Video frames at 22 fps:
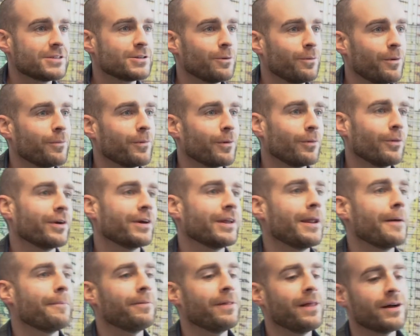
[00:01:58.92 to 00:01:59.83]
And so when we're
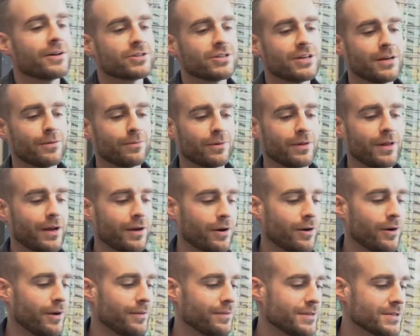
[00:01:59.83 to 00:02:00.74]
looking at blockchain, we're like,
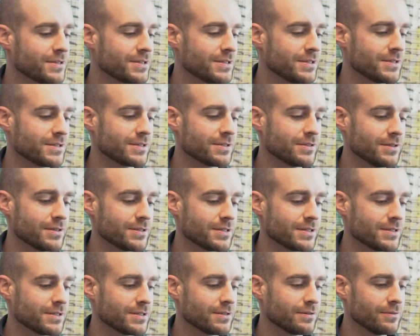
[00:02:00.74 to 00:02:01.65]
all right, this
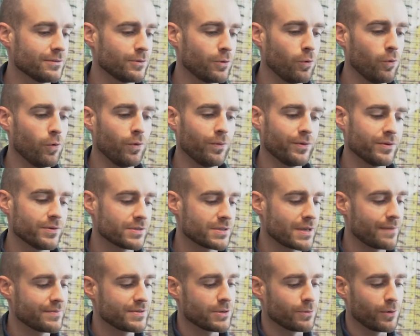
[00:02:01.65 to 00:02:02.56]
is cool, and there's
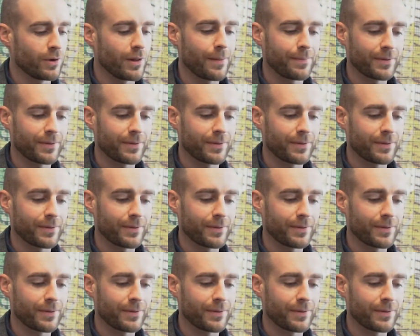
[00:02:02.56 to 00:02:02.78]
obviously real